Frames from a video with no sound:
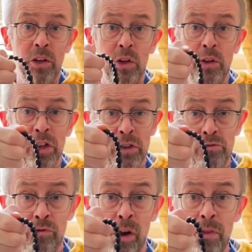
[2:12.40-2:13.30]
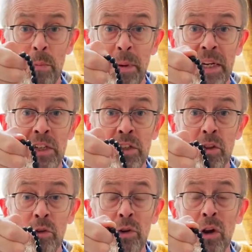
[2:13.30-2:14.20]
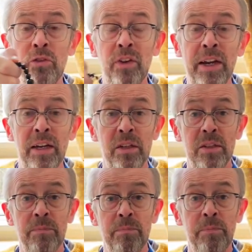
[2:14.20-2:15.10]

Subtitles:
You just run the beads through your fingers.